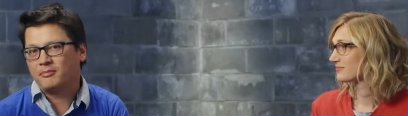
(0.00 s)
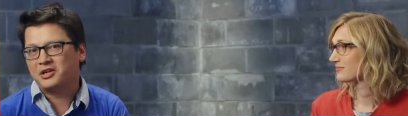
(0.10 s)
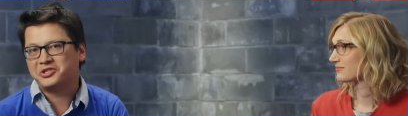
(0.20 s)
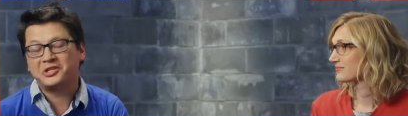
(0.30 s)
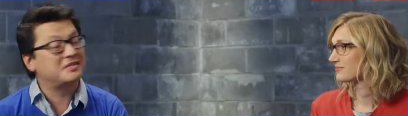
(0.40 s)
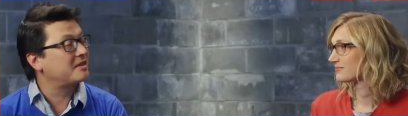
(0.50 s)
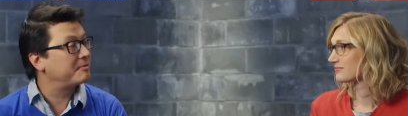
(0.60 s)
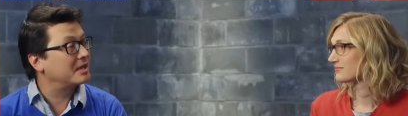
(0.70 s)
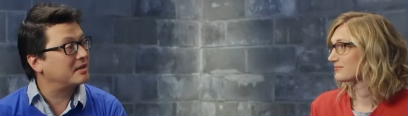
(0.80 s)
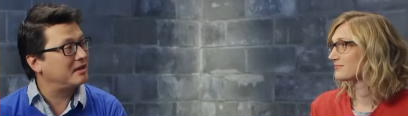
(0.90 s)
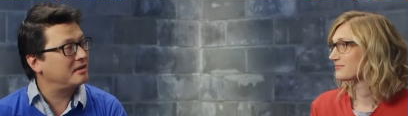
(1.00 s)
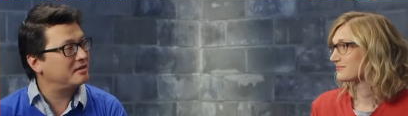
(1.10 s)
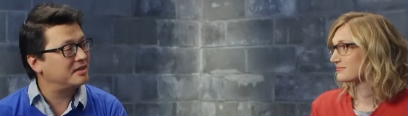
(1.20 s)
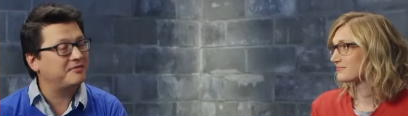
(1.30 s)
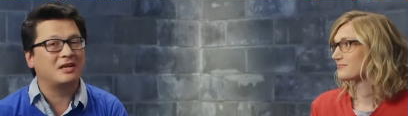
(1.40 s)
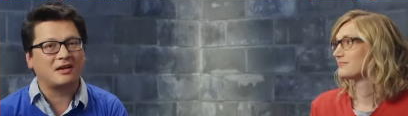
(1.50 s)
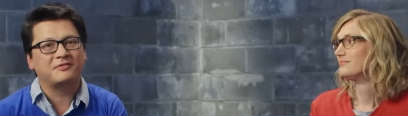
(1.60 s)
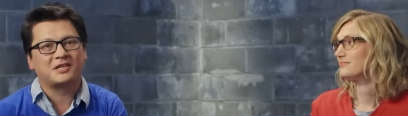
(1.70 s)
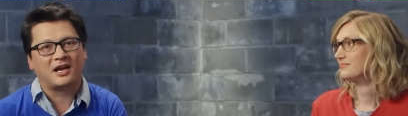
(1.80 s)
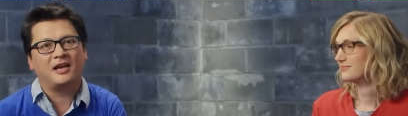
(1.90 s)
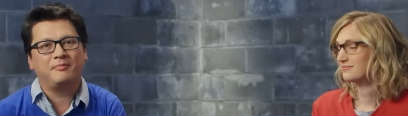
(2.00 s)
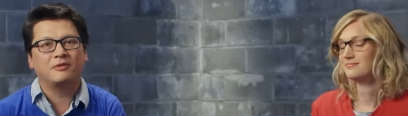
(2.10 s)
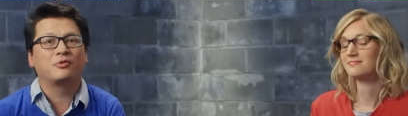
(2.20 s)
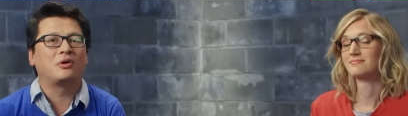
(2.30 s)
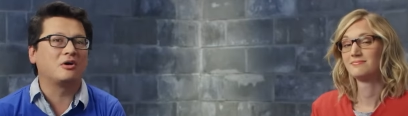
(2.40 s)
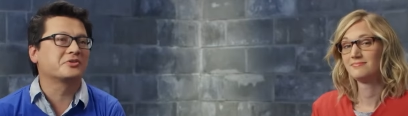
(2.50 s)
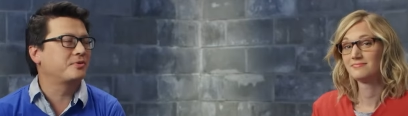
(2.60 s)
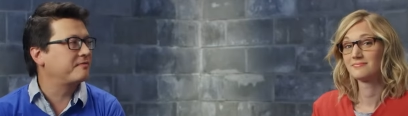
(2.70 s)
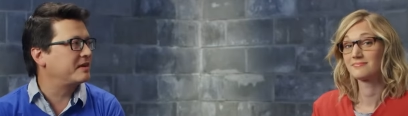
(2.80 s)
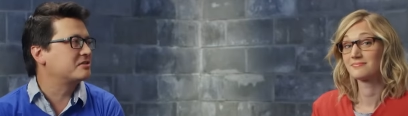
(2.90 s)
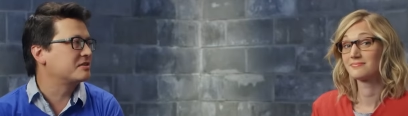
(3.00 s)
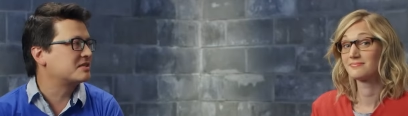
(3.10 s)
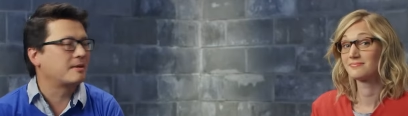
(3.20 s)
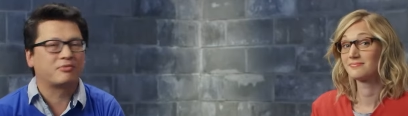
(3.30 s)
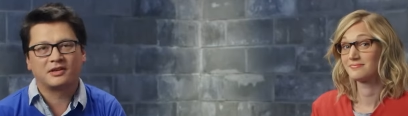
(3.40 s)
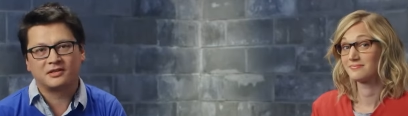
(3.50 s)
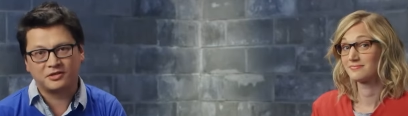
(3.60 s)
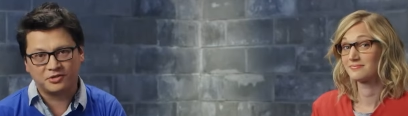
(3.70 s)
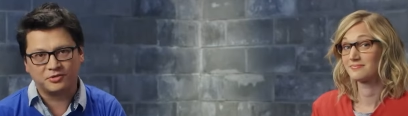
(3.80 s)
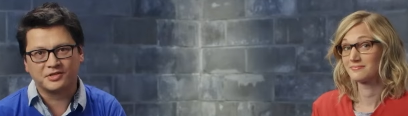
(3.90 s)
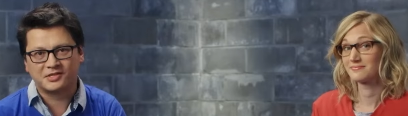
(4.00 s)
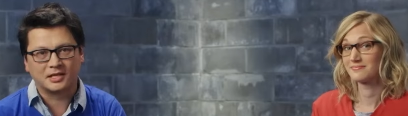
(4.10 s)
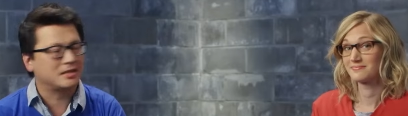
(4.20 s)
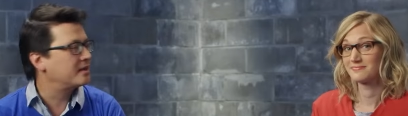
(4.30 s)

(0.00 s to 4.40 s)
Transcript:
Speaker 1: homogeneous at the beginning, given enough time, it will also eventually separate into two distinct